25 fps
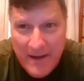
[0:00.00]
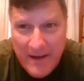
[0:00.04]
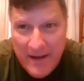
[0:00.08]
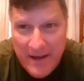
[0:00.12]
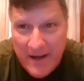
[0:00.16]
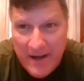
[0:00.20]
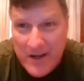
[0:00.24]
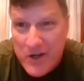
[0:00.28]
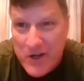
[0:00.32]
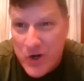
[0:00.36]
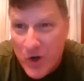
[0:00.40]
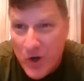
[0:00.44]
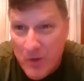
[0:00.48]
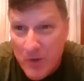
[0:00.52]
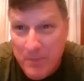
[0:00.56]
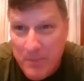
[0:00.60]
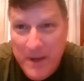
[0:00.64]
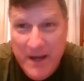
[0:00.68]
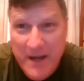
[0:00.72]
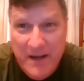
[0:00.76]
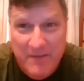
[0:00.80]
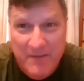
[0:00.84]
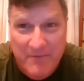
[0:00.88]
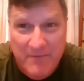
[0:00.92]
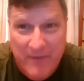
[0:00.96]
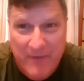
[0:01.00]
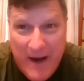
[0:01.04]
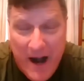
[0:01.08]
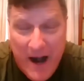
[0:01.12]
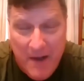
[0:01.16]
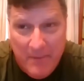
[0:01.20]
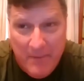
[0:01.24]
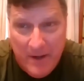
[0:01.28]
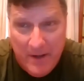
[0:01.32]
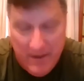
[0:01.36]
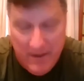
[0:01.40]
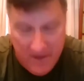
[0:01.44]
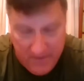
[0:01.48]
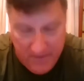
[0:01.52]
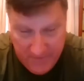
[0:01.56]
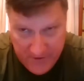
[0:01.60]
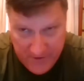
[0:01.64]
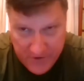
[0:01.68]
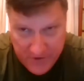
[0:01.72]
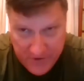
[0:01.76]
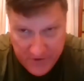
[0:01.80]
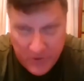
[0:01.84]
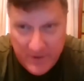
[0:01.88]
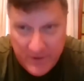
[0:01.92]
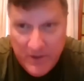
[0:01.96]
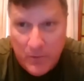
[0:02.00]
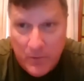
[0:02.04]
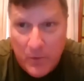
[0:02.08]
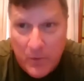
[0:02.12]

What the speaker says: in a European environment of the sort that